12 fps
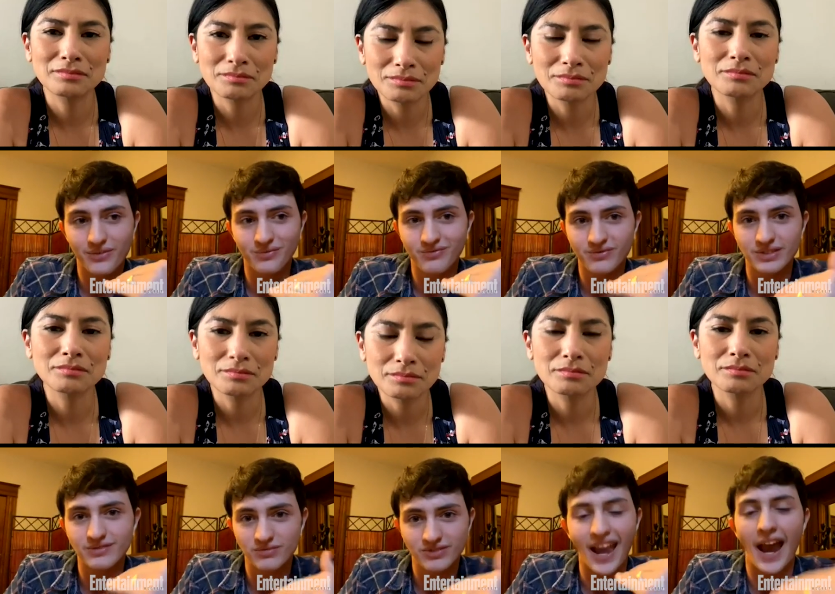Speaker 1: of
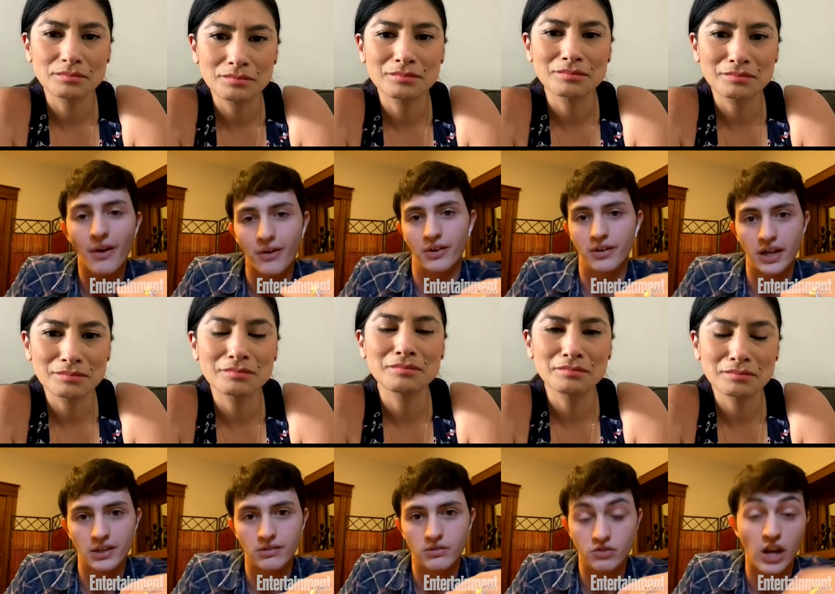terror.
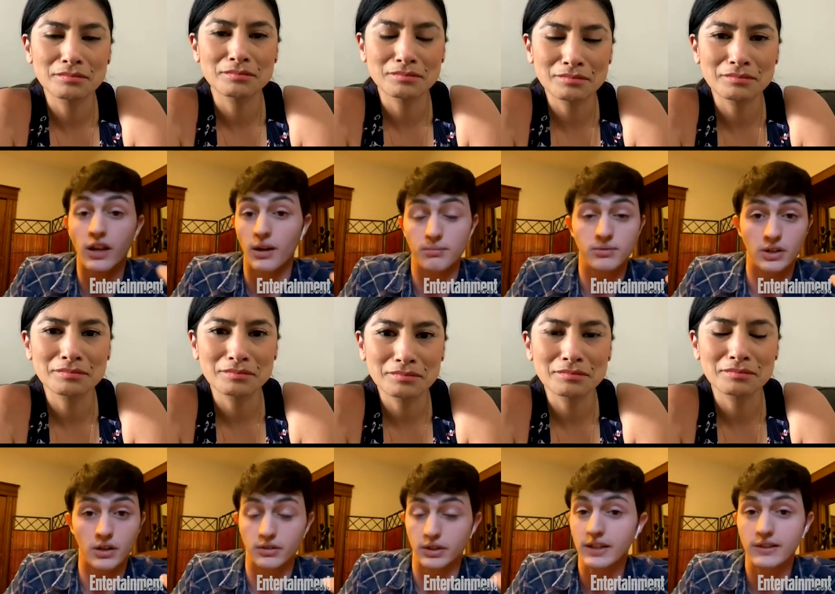And Jacob, you
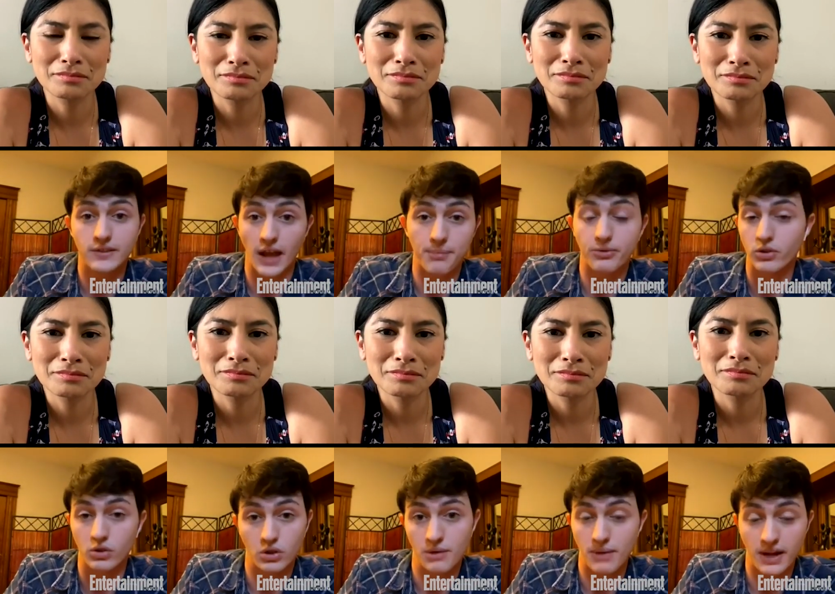know, he's
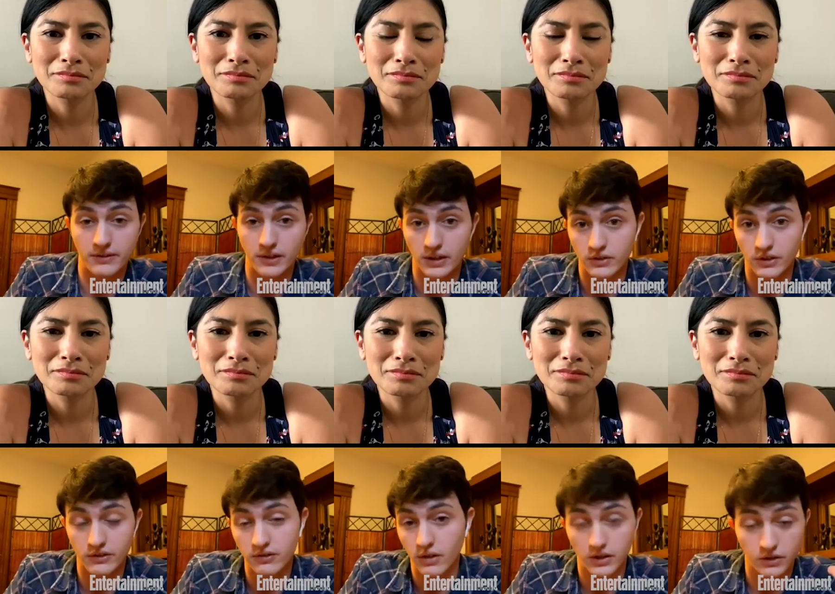absolutely amazing,
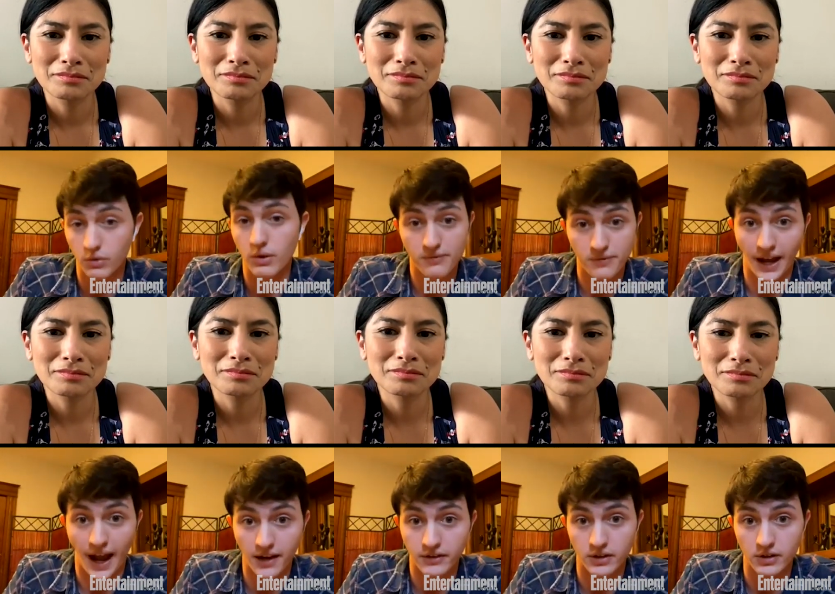just a terrific
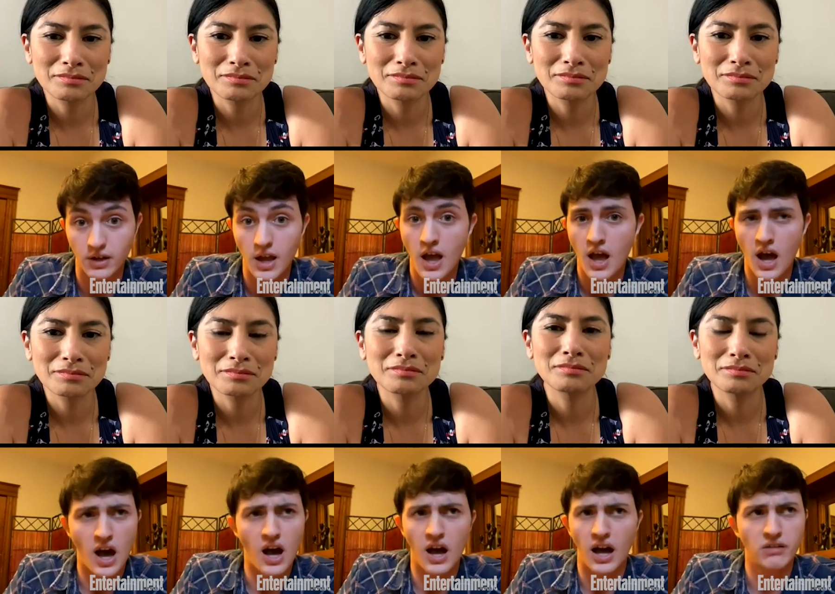actor.
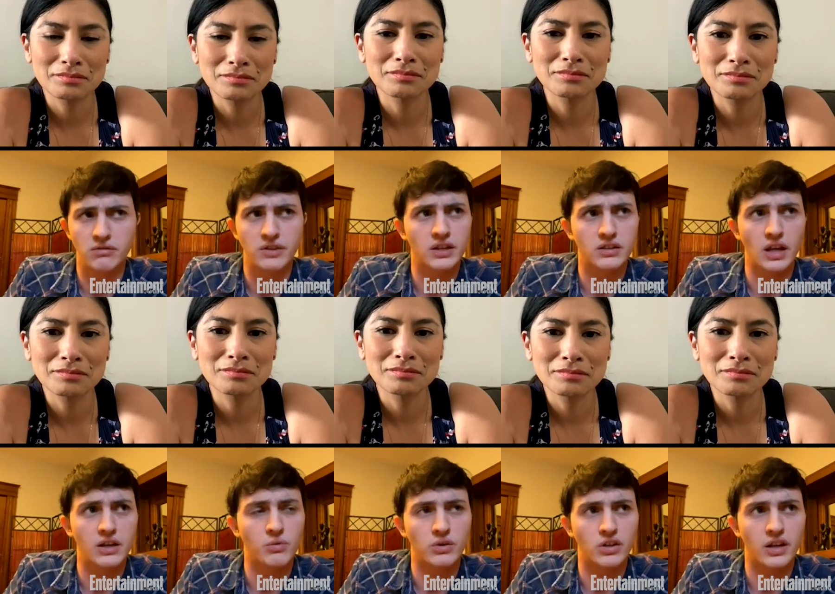I don't think
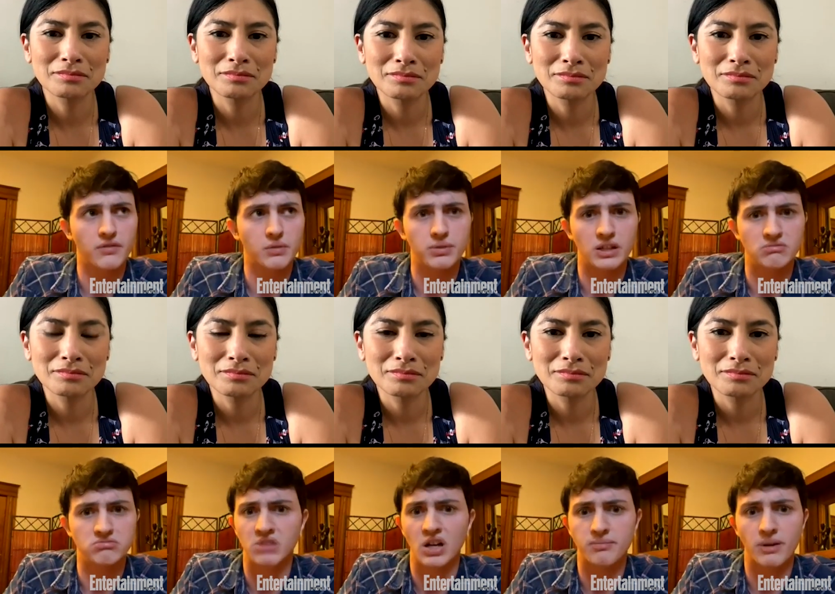anyone could ever play
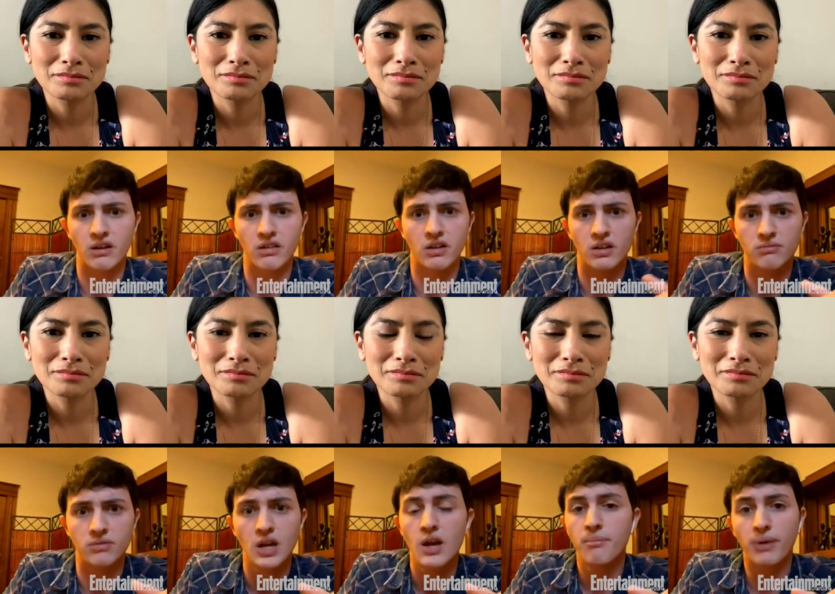Hawk better than him.
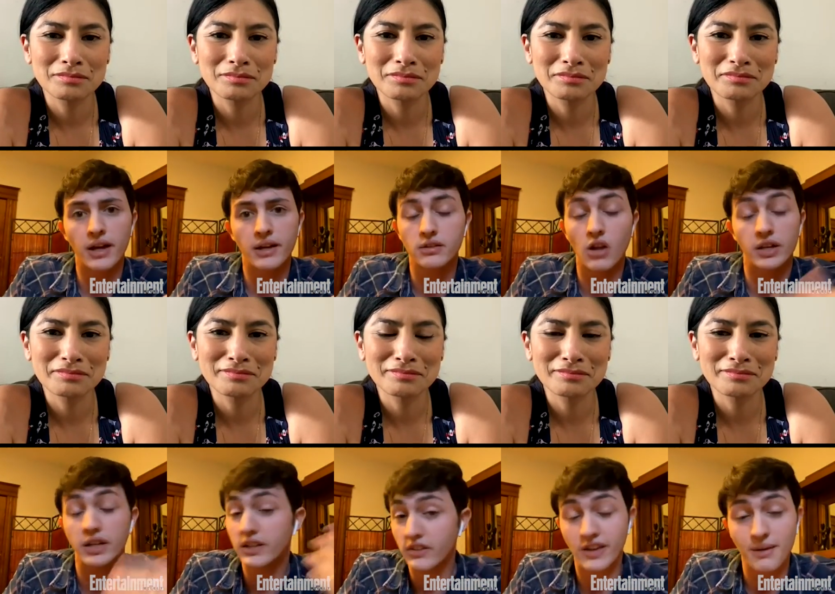But no,
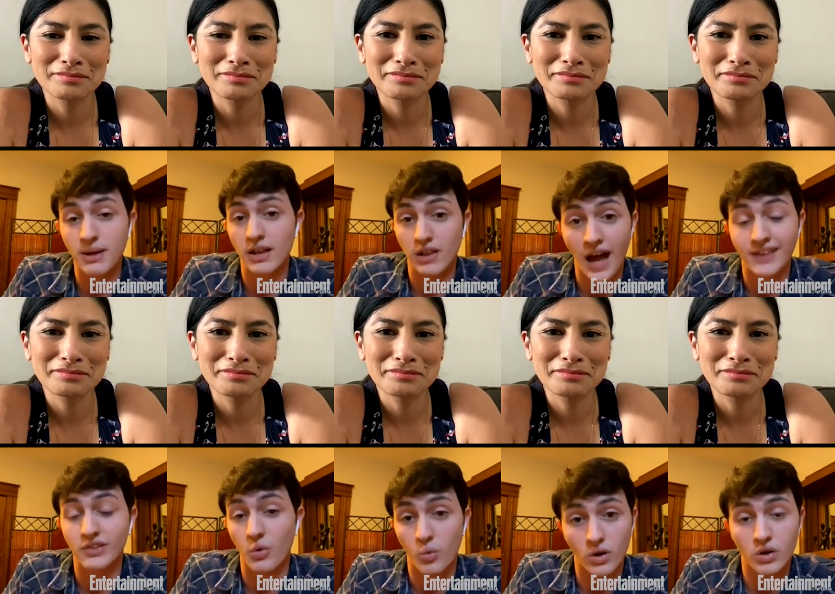he just gave me a
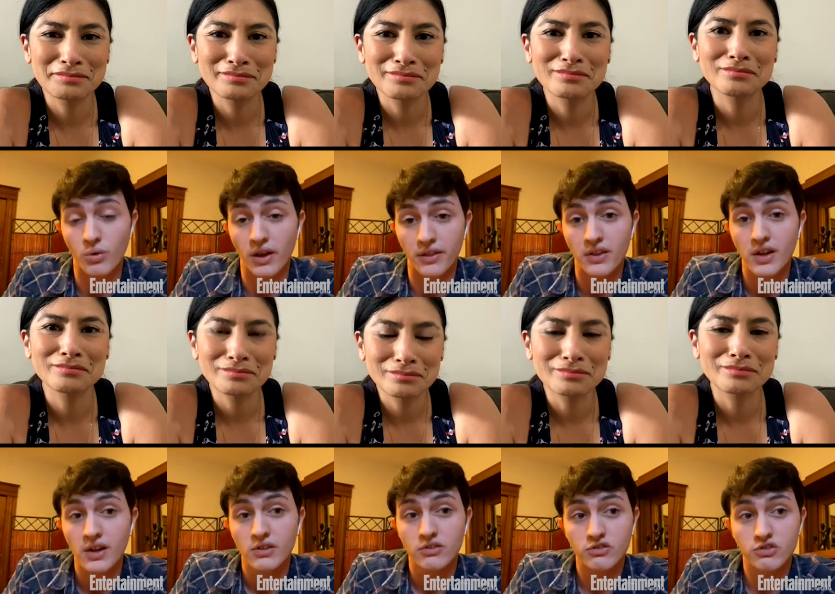lot to work with.
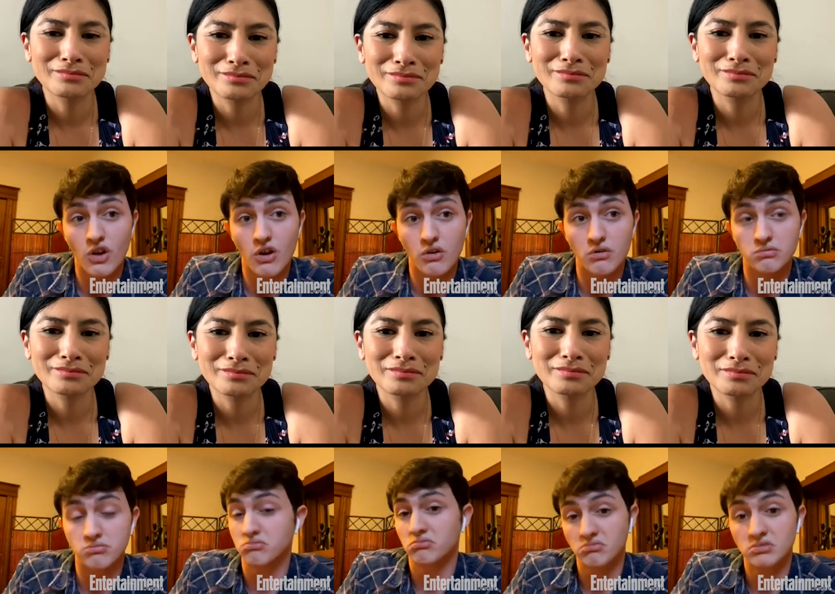So
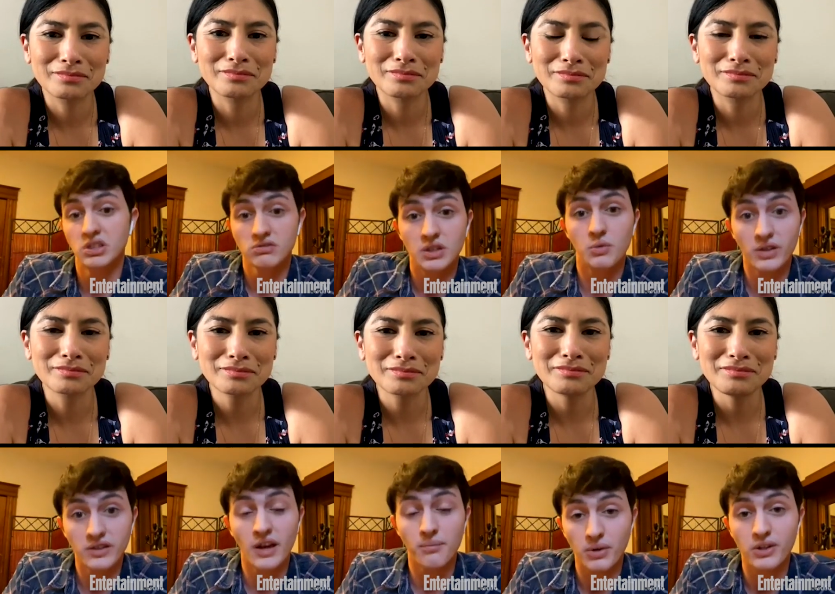yeah, it went
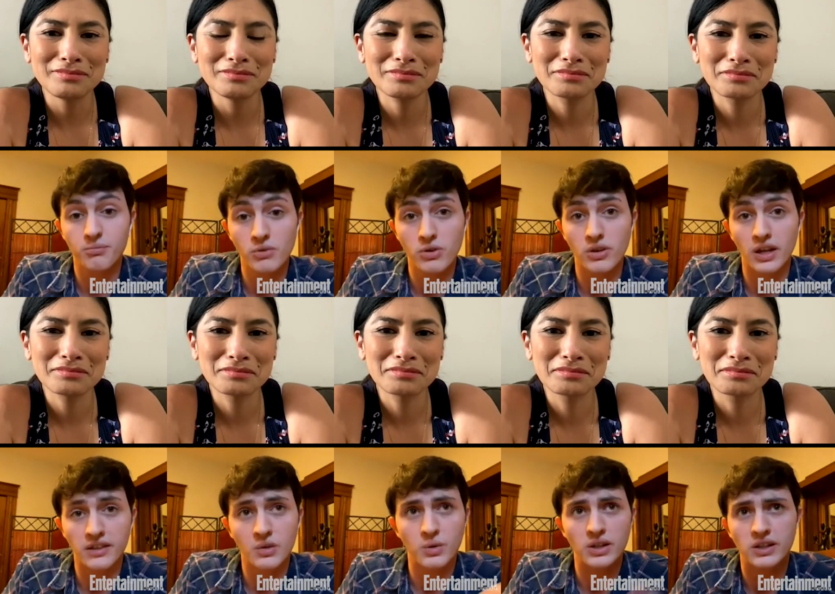down pretty smoothly. I
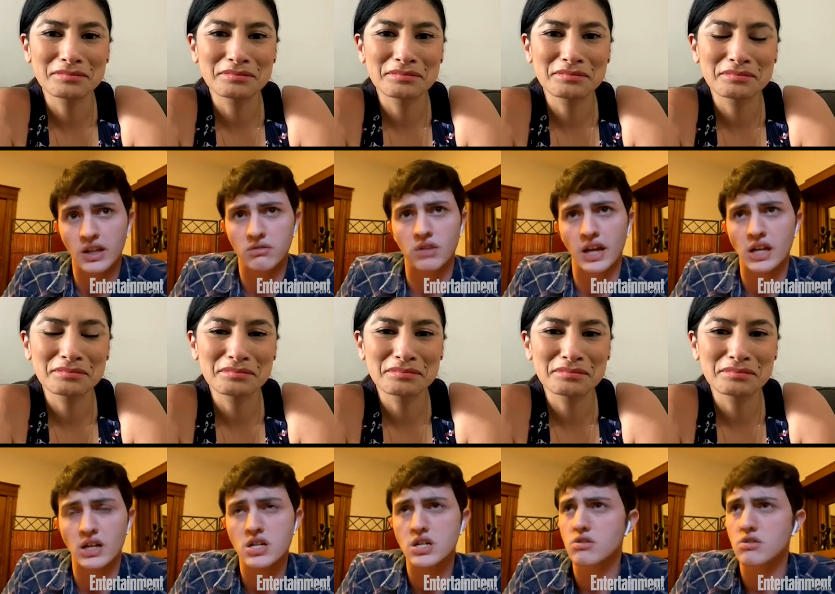think we did like